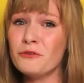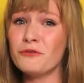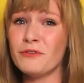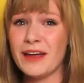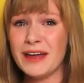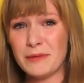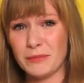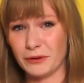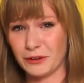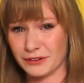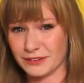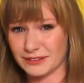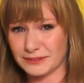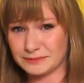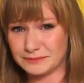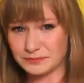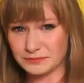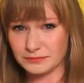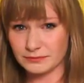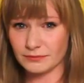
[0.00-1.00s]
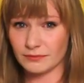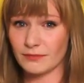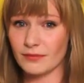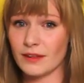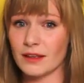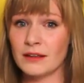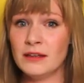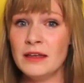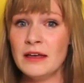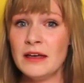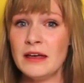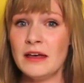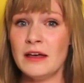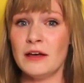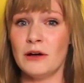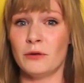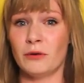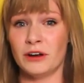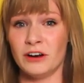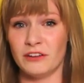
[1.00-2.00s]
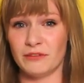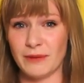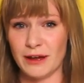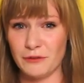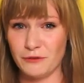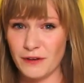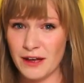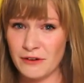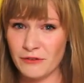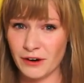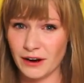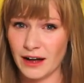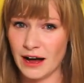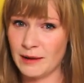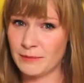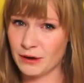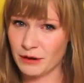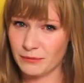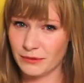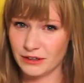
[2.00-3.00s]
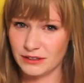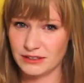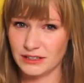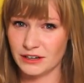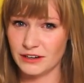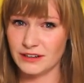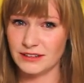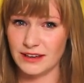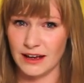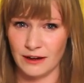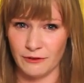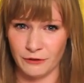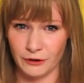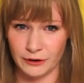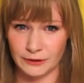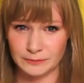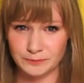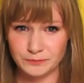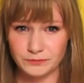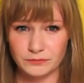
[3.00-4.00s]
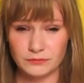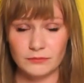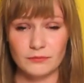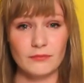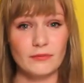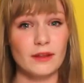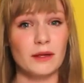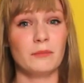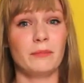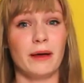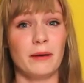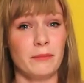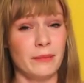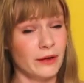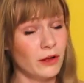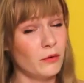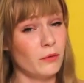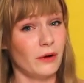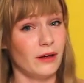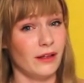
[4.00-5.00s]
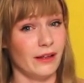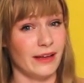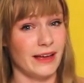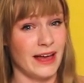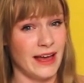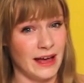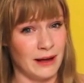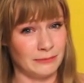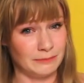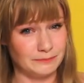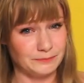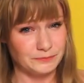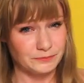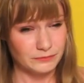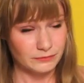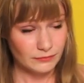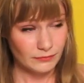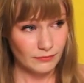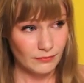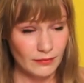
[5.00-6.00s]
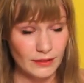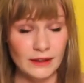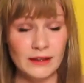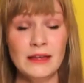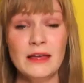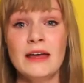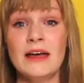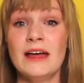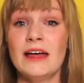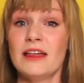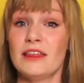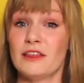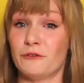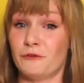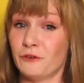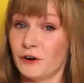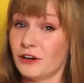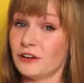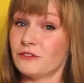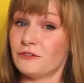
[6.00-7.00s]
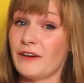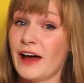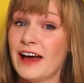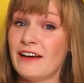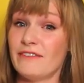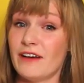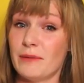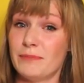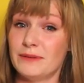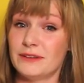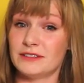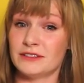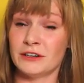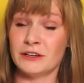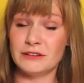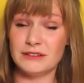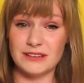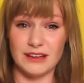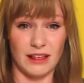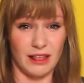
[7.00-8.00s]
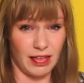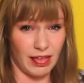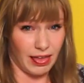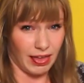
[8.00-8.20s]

of Fables, one of my favorite comic book series ever, by Bill Willingham. The first five episodes.